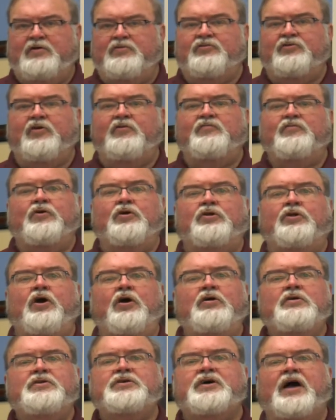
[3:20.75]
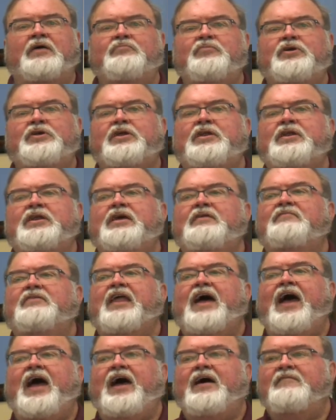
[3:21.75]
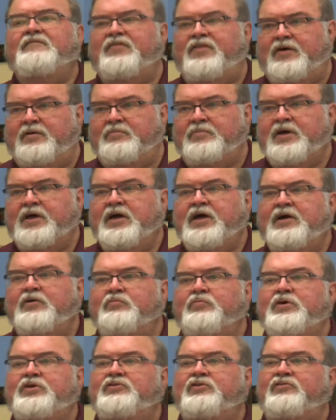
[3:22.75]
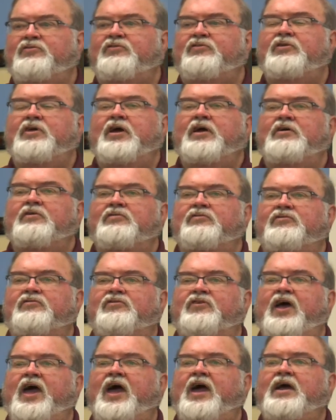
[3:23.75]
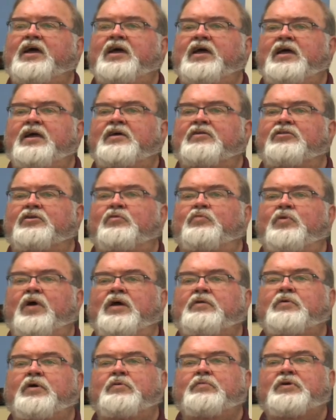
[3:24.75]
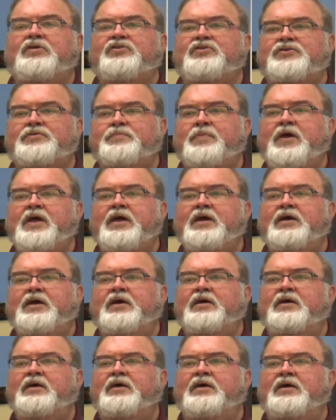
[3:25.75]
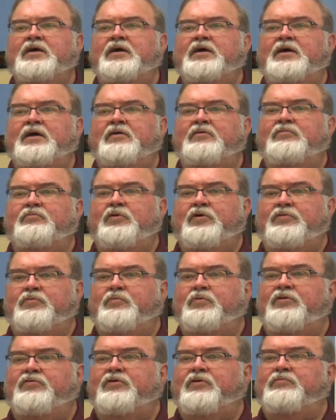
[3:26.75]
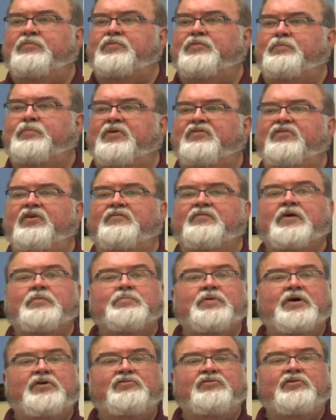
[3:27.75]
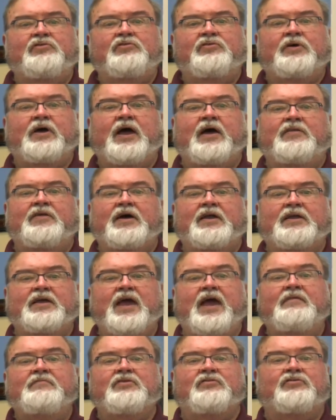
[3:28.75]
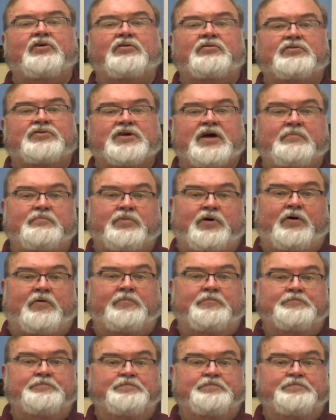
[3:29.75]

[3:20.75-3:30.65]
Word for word: So for a long time, we didn't even have them. We just sang the way we would speak with, with specific pitches, and that gave us our tempo.